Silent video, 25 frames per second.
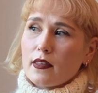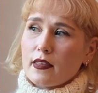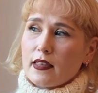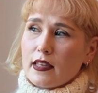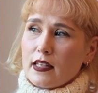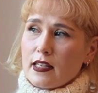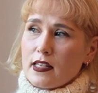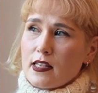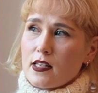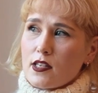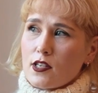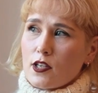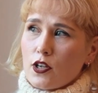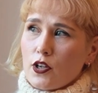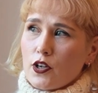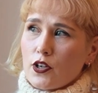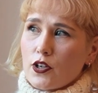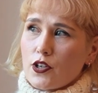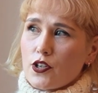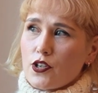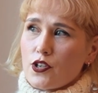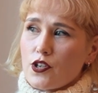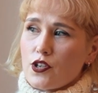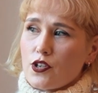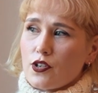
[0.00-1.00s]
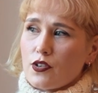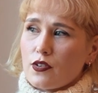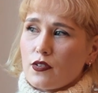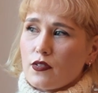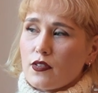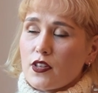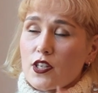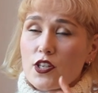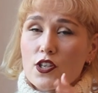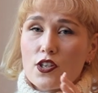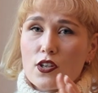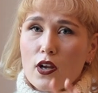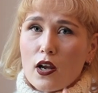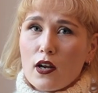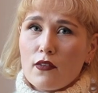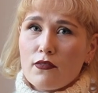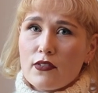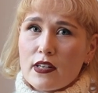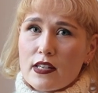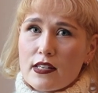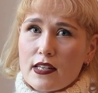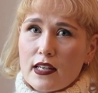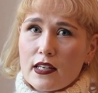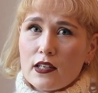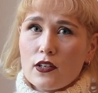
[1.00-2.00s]
The style of
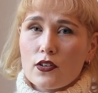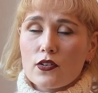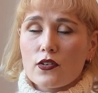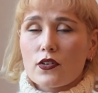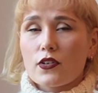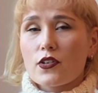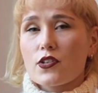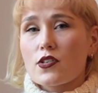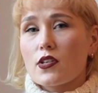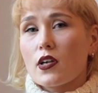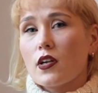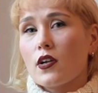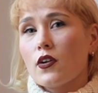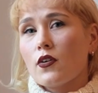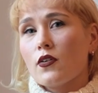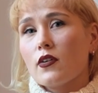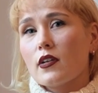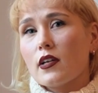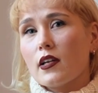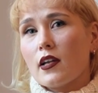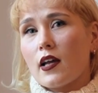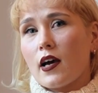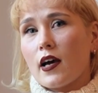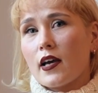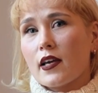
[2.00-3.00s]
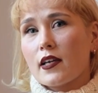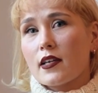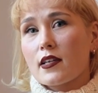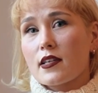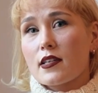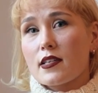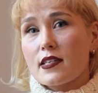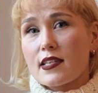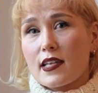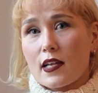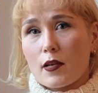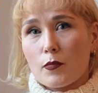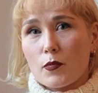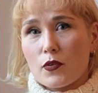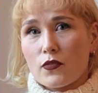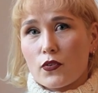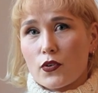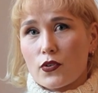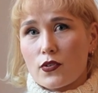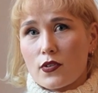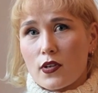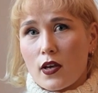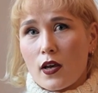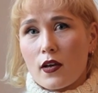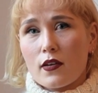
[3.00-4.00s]
knitting looks a lot like
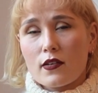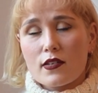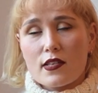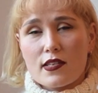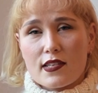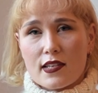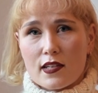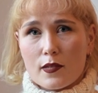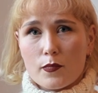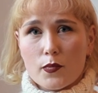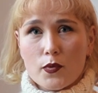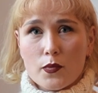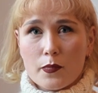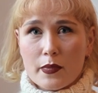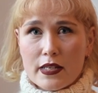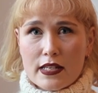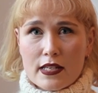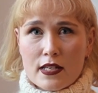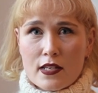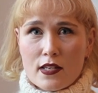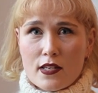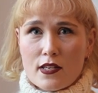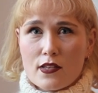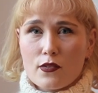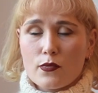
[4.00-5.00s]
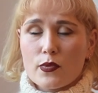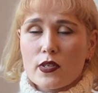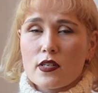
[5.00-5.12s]
Selbu mittens,